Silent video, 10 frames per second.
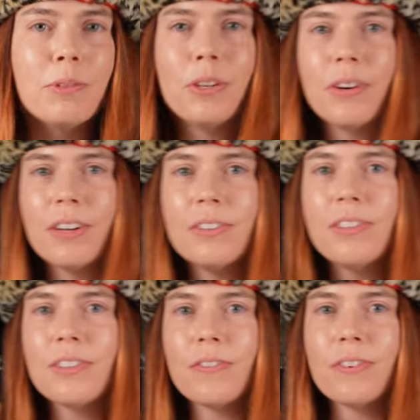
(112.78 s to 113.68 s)
two
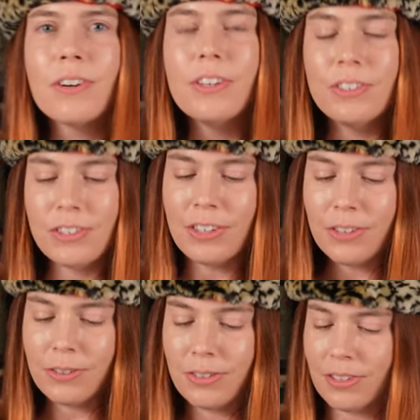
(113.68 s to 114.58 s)
ounces of orange
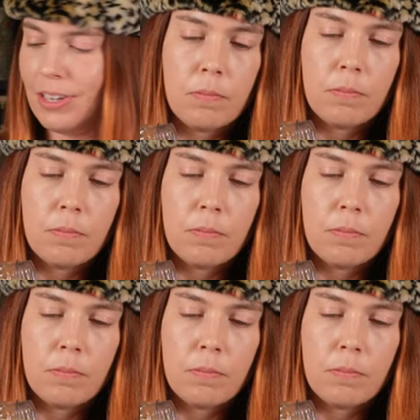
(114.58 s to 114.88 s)
juice,